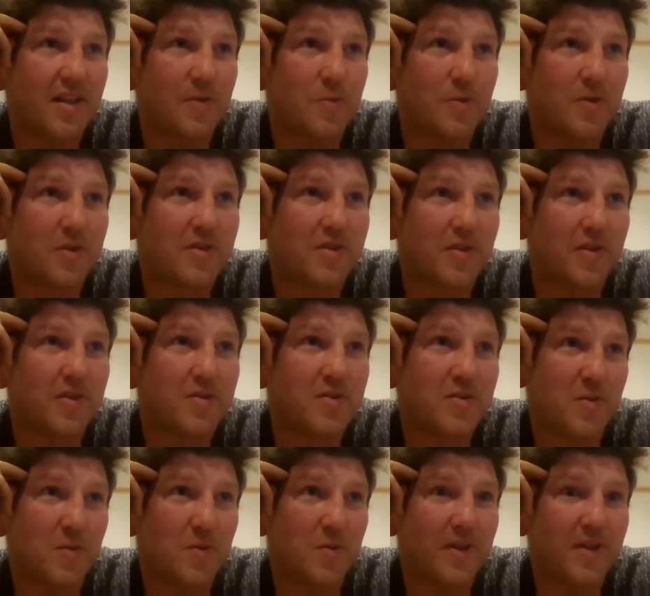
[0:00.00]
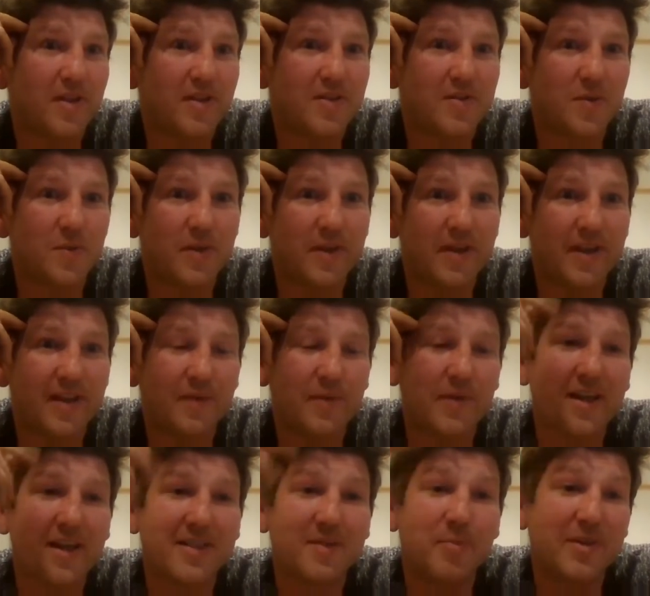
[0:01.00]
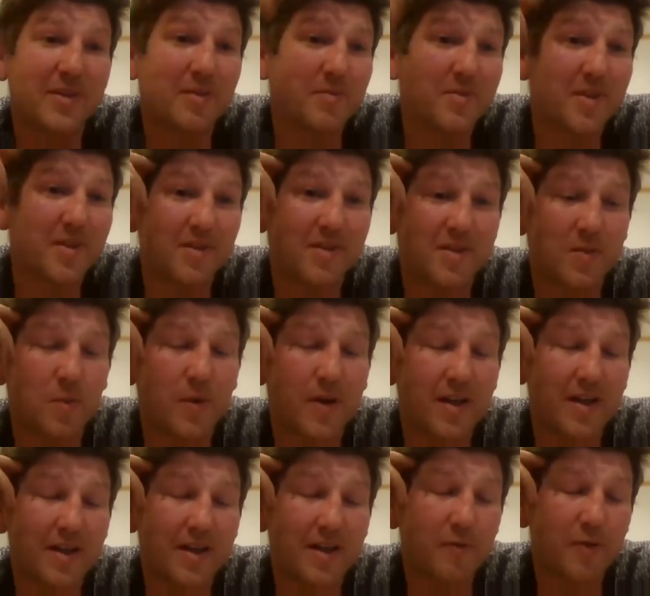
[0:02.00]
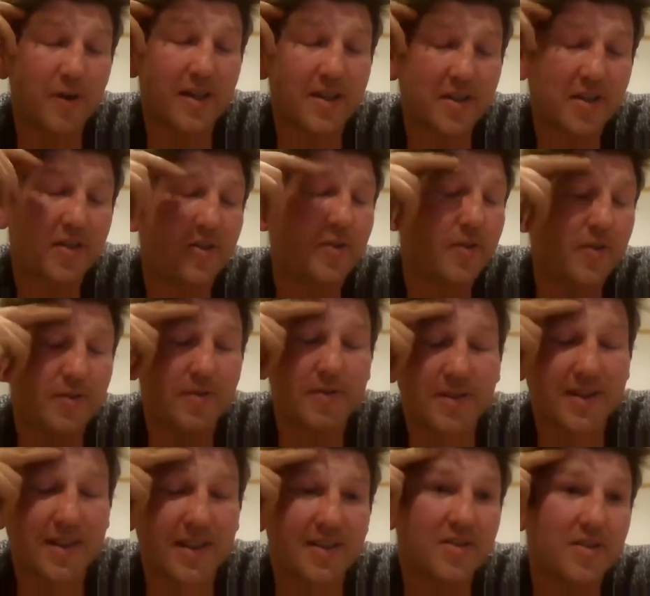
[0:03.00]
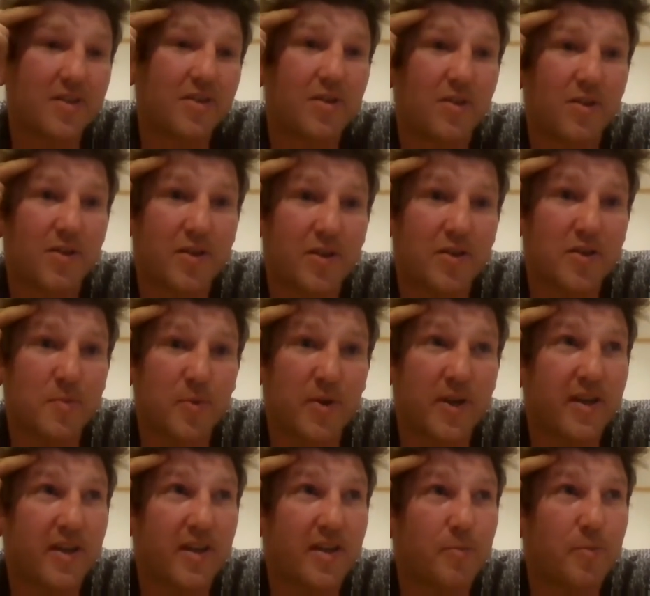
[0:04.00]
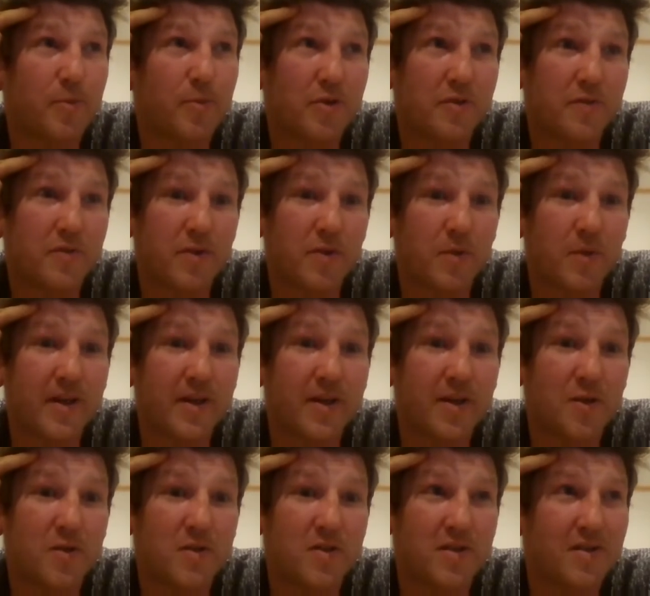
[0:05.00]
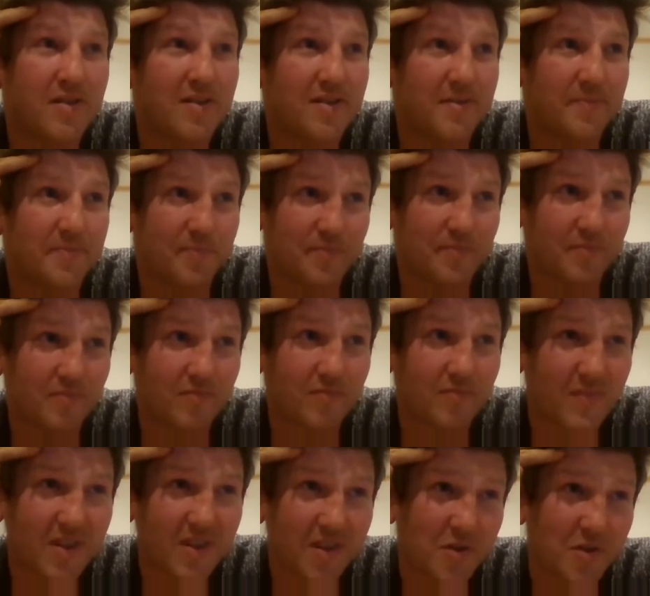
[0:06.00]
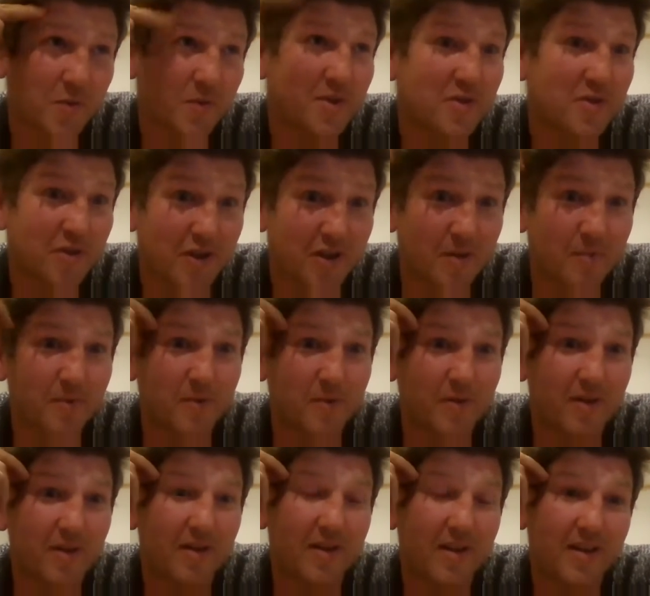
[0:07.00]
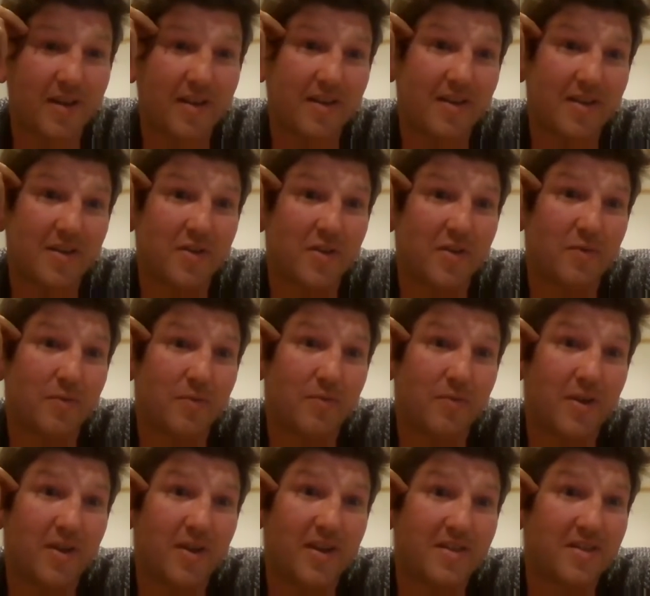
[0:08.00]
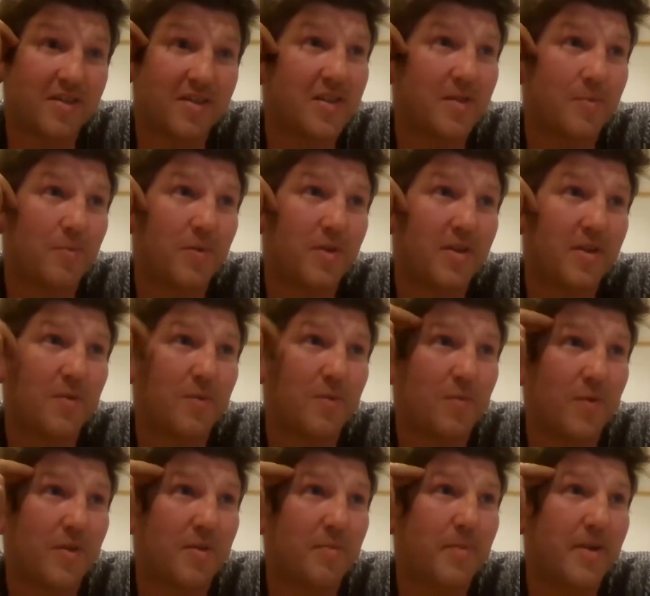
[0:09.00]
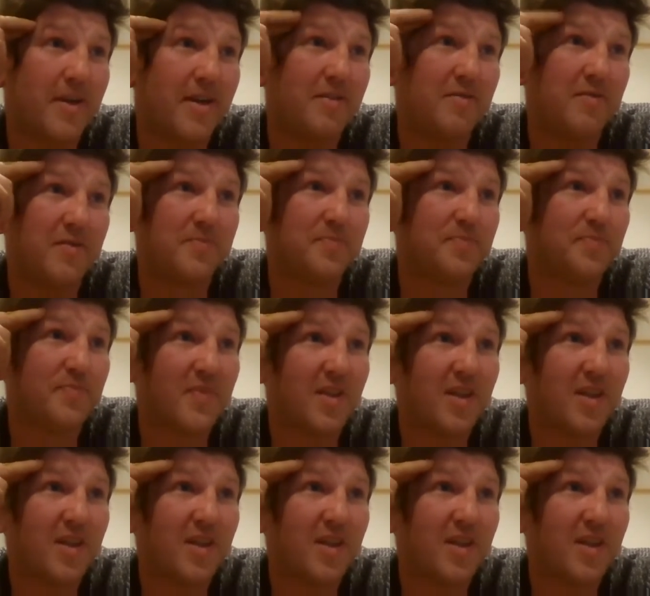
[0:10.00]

they weren't doing so well, so we had to bring them to the wildlife rescue centre called Hodgeprickle in Broadford, quite close to us. So we struck up a good relationship with Bev,